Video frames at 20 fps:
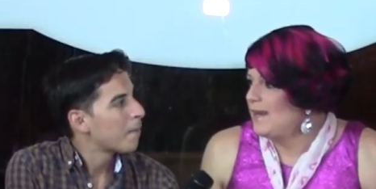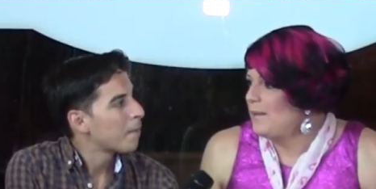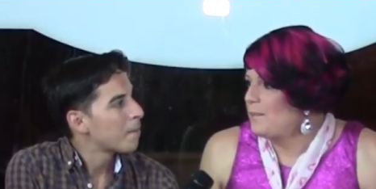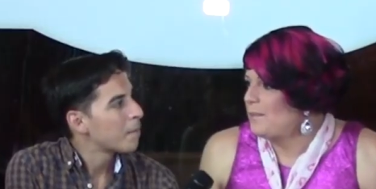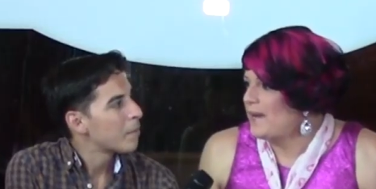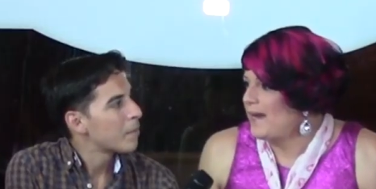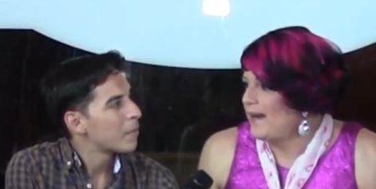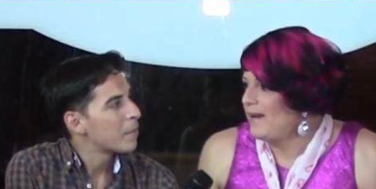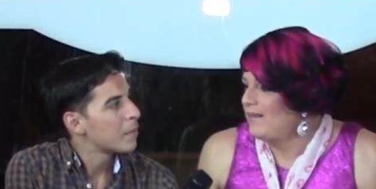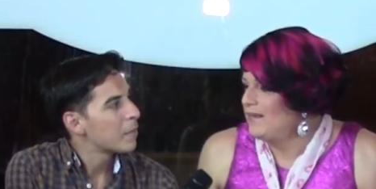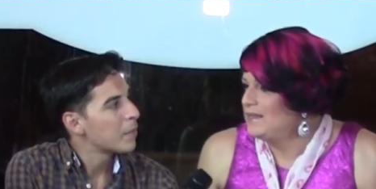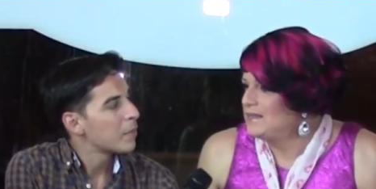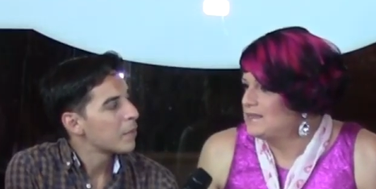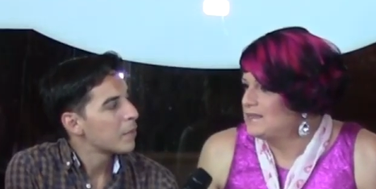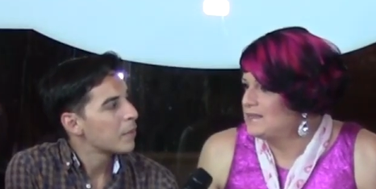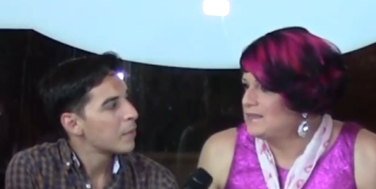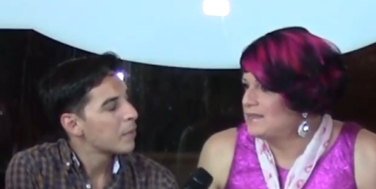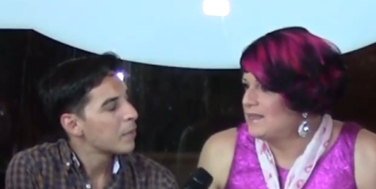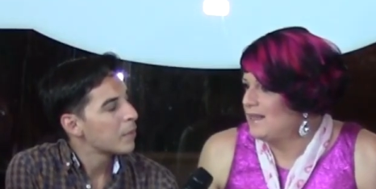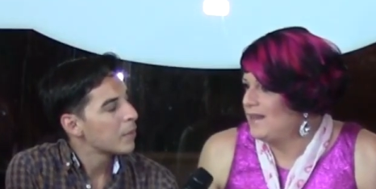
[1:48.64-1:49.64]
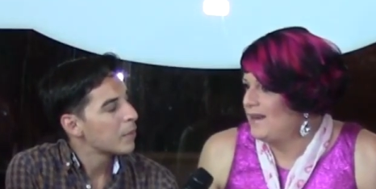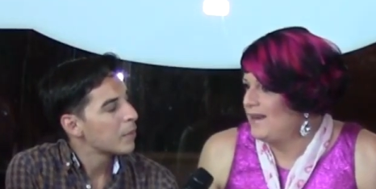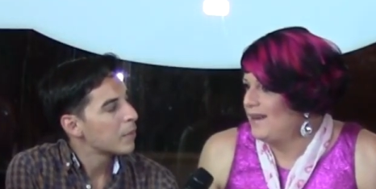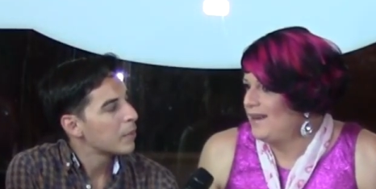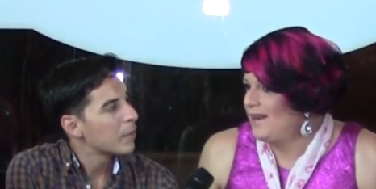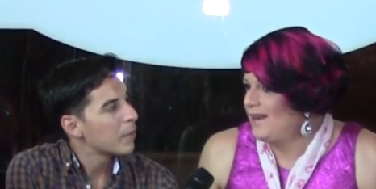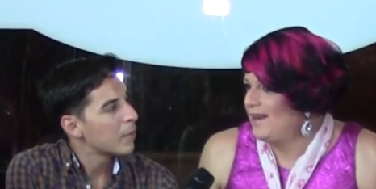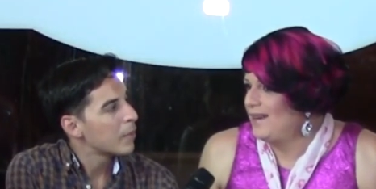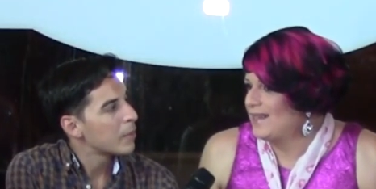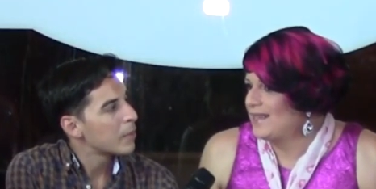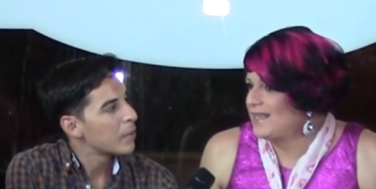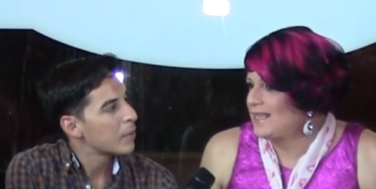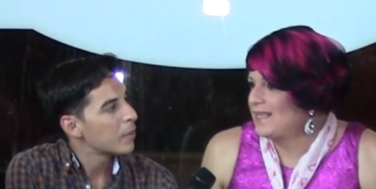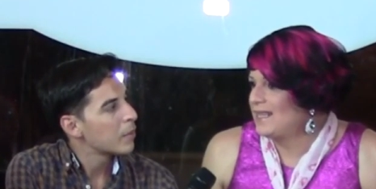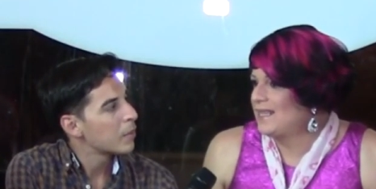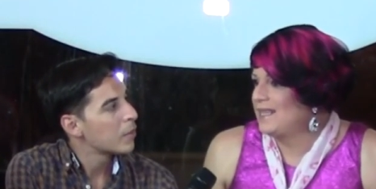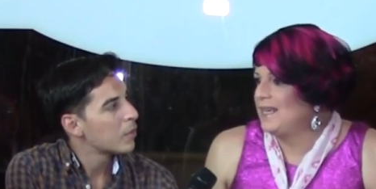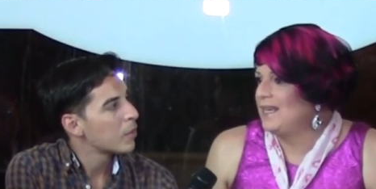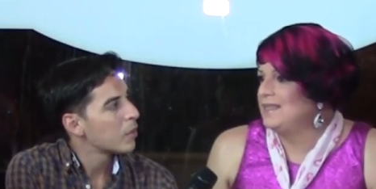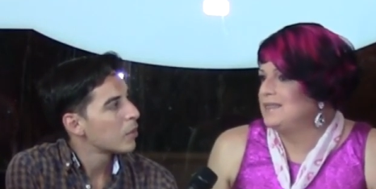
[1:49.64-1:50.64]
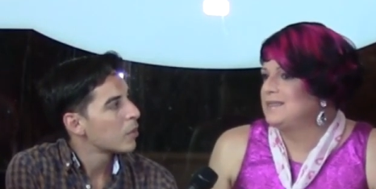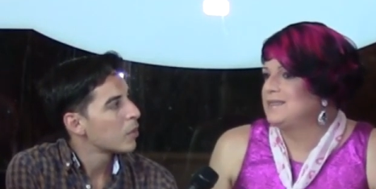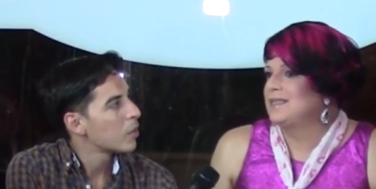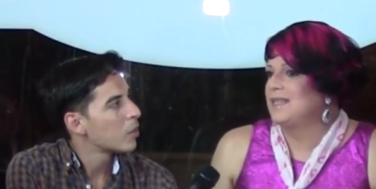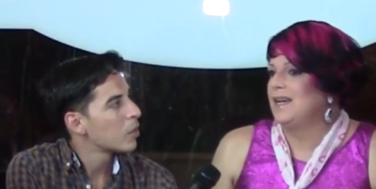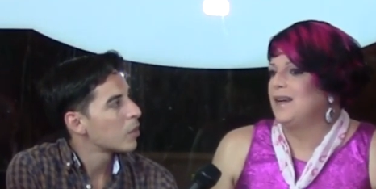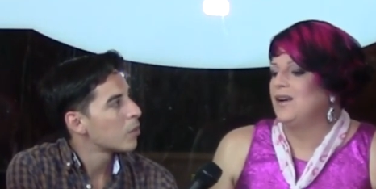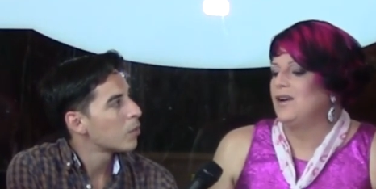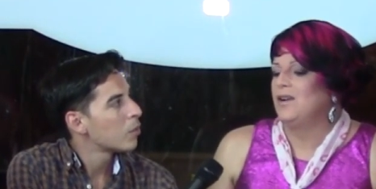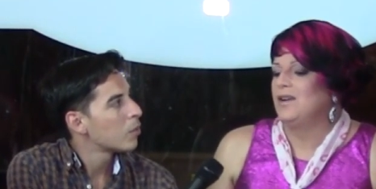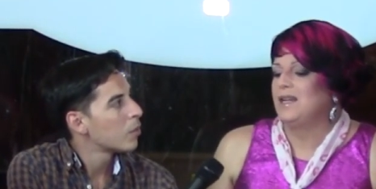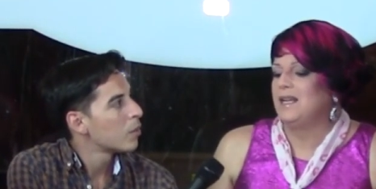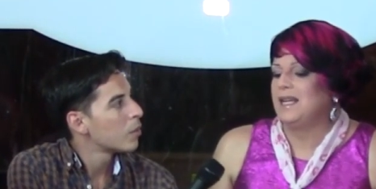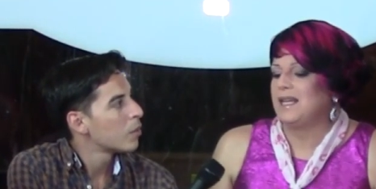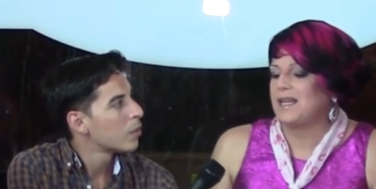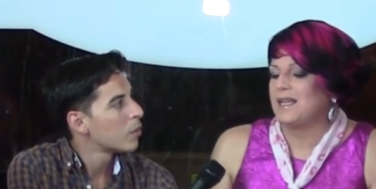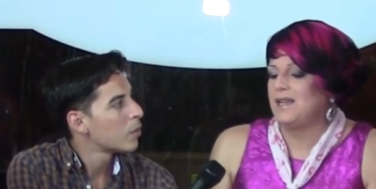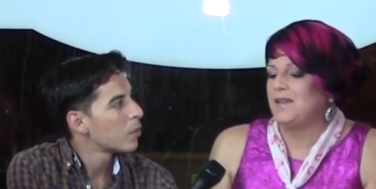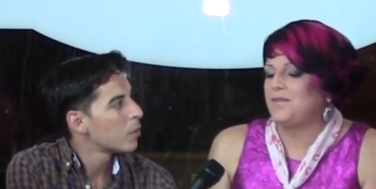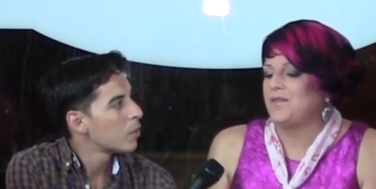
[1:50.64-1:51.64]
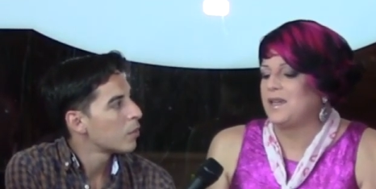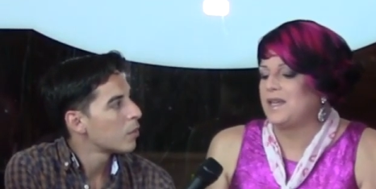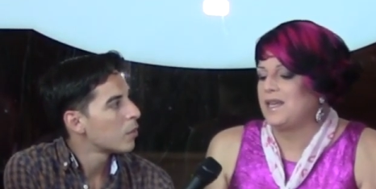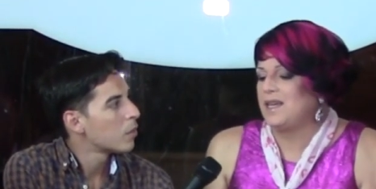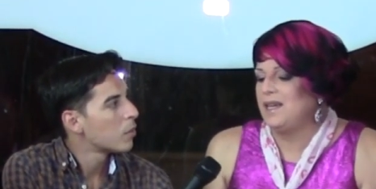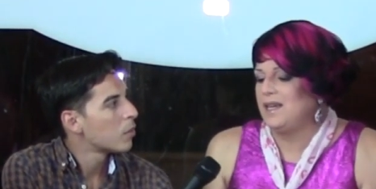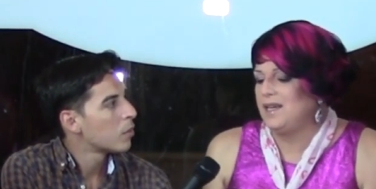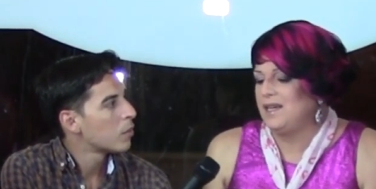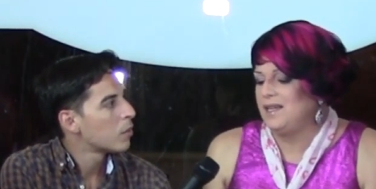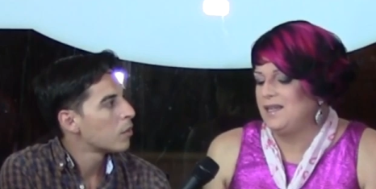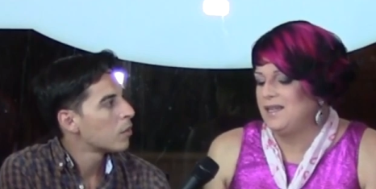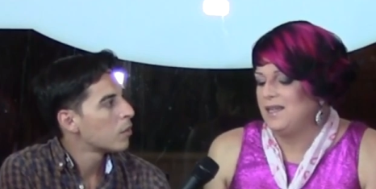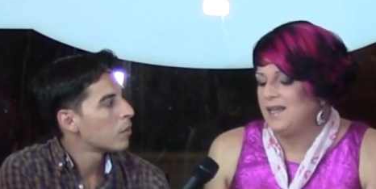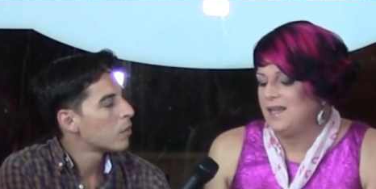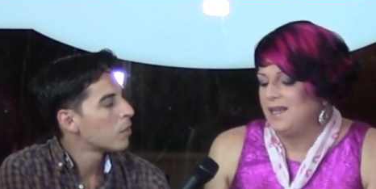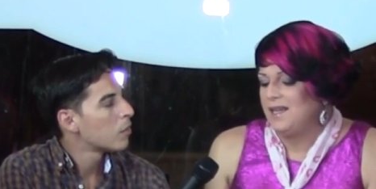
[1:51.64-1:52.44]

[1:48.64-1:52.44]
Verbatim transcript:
Speaker 1: that parents uh, can tell like if a kid